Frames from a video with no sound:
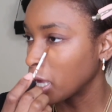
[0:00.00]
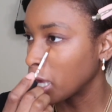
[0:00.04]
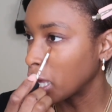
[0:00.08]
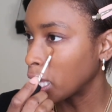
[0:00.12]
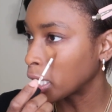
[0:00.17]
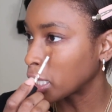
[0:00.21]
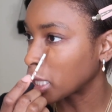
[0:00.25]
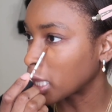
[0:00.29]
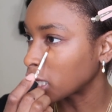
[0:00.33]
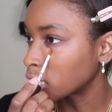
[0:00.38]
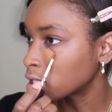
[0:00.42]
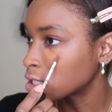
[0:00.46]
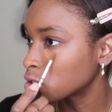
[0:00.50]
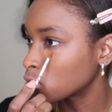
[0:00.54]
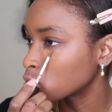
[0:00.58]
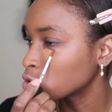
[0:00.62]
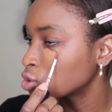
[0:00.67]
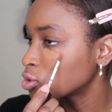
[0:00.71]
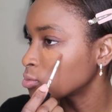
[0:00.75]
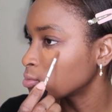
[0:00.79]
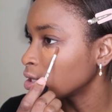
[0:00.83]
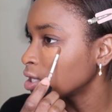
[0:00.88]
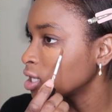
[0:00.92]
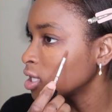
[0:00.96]
And like
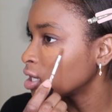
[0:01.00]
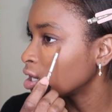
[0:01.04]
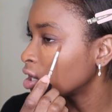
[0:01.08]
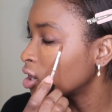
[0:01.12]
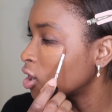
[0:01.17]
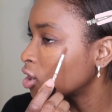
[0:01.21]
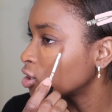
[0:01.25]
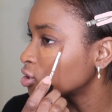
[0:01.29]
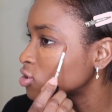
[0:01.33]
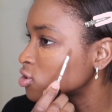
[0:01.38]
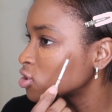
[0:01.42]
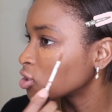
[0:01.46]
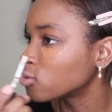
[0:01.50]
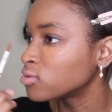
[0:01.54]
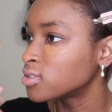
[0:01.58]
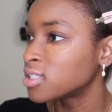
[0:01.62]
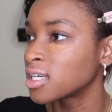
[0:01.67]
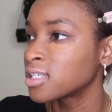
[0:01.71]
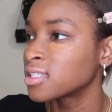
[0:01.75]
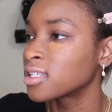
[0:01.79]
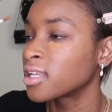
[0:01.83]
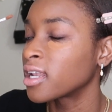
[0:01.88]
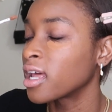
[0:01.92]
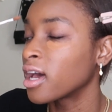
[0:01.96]
social media also
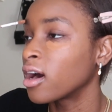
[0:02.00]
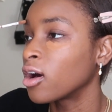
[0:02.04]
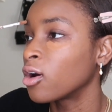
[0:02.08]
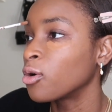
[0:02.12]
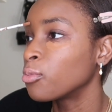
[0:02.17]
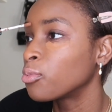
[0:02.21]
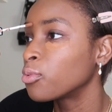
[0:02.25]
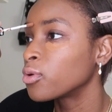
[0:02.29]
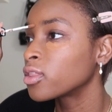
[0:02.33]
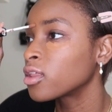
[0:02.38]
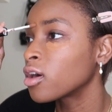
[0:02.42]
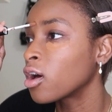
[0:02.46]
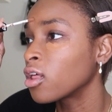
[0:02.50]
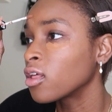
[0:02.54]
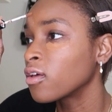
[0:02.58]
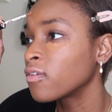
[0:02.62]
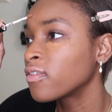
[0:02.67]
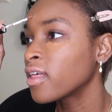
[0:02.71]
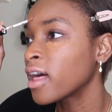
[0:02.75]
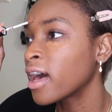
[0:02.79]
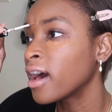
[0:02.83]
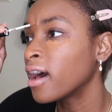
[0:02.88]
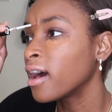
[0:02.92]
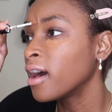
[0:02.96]
doesn't help with all of
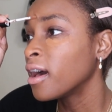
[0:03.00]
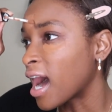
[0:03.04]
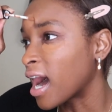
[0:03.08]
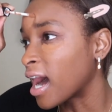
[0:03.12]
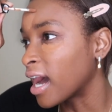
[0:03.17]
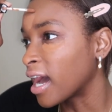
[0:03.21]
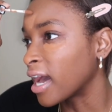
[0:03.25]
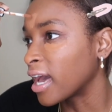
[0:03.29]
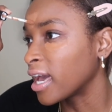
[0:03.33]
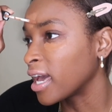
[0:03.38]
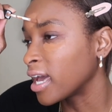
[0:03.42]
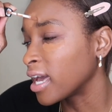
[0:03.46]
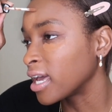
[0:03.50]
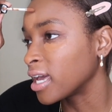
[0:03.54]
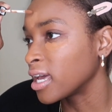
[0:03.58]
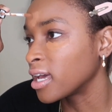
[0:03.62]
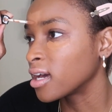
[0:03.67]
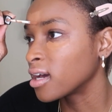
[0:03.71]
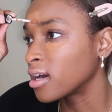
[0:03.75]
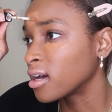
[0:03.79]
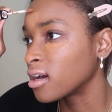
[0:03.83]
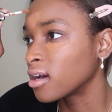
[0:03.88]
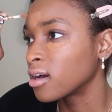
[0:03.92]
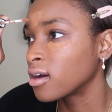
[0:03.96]
that.
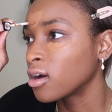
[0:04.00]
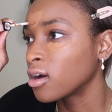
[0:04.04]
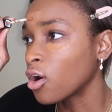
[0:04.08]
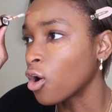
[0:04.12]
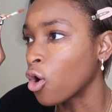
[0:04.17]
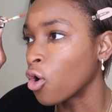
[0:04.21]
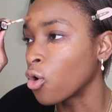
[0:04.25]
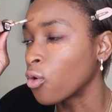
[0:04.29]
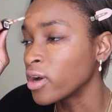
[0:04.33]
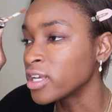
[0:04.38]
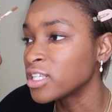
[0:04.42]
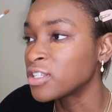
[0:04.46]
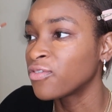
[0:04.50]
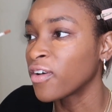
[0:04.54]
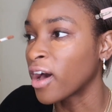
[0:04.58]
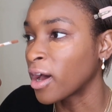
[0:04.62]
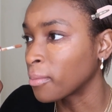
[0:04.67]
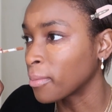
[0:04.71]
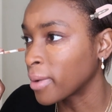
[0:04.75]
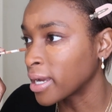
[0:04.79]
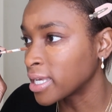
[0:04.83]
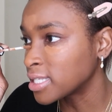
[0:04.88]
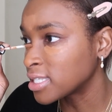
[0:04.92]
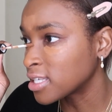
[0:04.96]
I always
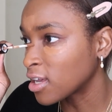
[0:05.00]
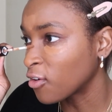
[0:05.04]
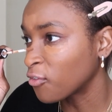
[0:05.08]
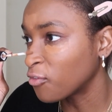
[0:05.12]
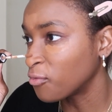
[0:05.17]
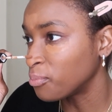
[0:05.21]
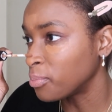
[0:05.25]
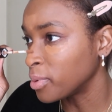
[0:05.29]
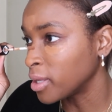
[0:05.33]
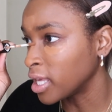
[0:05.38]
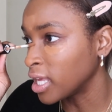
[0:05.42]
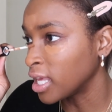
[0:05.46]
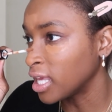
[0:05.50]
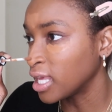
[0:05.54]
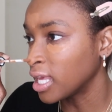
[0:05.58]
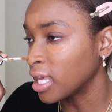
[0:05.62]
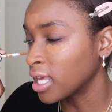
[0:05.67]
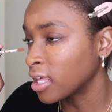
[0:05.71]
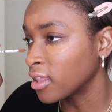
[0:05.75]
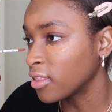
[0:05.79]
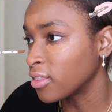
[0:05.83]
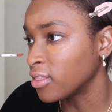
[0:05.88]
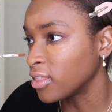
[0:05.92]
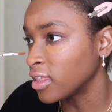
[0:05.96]
found myself
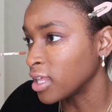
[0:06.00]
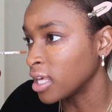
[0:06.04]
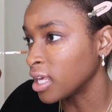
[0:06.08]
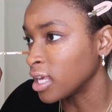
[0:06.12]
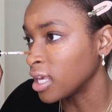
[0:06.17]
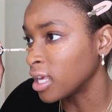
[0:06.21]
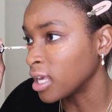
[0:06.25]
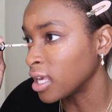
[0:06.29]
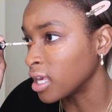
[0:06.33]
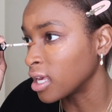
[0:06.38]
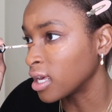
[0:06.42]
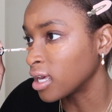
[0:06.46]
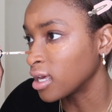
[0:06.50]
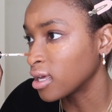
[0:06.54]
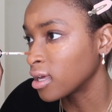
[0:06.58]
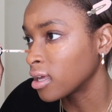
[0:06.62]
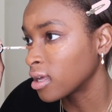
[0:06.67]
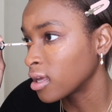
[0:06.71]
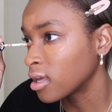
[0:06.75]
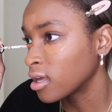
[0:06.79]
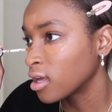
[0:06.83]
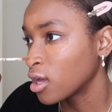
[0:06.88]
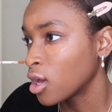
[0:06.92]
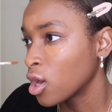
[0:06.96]
being the
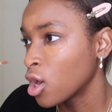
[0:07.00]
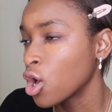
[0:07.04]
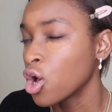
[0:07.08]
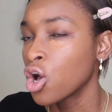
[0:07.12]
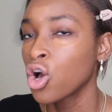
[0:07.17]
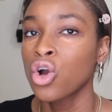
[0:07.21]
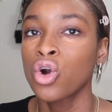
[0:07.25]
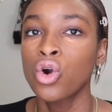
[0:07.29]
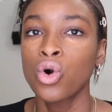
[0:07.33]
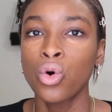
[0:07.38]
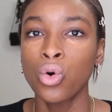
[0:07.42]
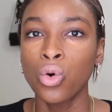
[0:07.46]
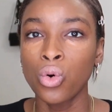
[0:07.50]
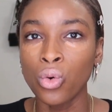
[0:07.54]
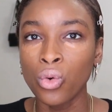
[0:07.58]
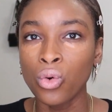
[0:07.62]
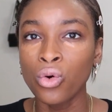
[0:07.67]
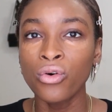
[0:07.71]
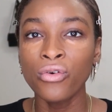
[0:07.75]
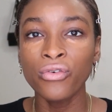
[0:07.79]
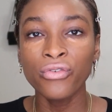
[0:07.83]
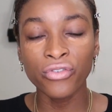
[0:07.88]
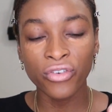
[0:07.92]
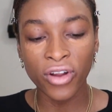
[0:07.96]

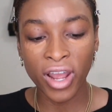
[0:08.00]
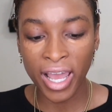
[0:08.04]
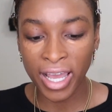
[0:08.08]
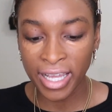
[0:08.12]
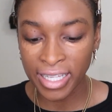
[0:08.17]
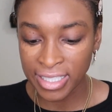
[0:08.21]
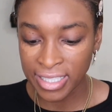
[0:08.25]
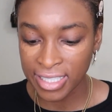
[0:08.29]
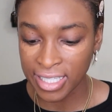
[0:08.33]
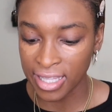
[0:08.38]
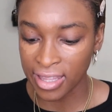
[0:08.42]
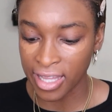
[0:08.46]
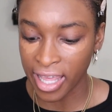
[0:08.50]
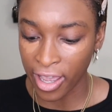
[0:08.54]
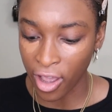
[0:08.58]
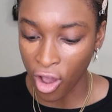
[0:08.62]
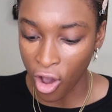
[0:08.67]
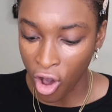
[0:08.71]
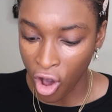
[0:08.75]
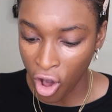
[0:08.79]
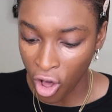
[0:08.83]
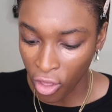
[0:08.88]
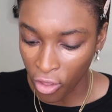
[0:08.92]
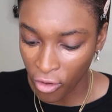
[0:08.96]
cool friend, and like
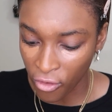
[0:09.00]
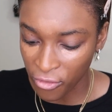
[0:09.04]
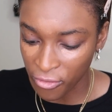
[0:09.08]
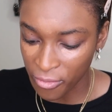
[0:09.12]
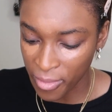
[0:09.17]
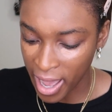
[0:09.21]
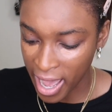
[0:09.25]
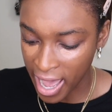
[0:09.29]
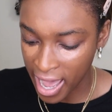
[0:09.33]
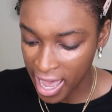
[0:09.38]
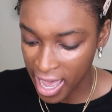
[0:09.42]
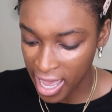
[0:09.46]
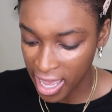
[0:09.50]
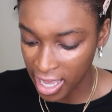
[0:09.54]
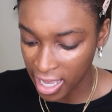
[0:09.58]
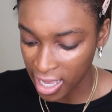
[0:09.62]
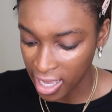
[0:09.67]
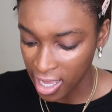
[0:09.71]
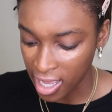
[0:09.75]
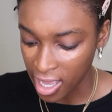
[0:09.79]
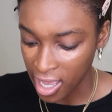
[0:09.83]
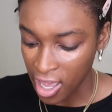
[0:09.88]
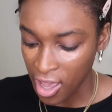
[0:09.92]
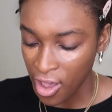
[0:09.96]
all of
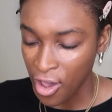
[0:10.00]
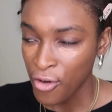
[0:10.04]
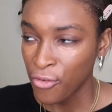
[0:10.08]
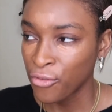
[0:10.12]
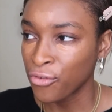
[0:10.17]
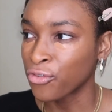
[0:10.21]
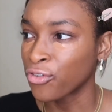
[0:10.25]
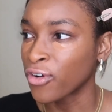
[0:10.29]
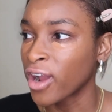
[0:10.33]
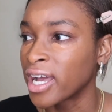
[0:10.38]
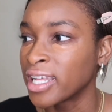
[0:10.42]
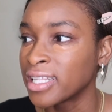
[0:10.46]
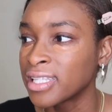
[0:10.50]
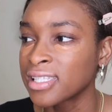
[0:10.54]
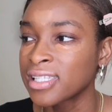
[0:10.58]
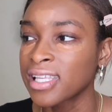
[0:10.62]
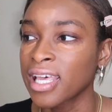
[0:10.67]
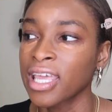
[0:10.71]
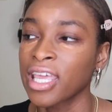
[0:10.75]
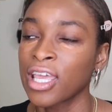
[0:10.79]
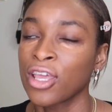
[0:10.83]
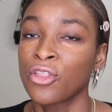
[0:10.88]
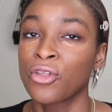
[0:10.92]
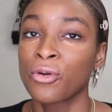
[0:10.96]
my friends,
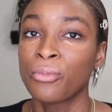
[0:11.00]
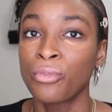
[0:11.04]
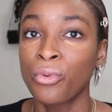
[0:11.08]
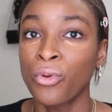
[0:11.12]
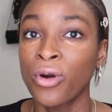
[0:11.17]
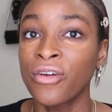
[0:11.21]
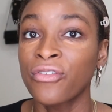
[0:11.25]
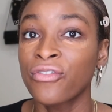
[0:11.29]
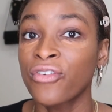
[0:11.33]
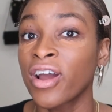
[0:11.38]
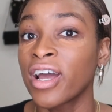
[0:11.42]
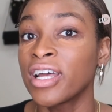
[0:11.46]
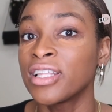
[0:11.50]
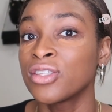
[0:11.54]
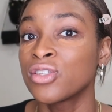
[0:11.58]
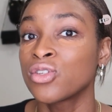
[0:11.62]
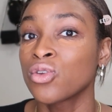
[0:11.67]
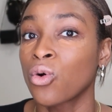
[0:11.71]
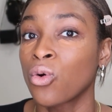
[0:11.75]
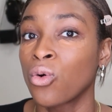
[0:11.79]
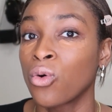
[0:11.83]
like either boyfriends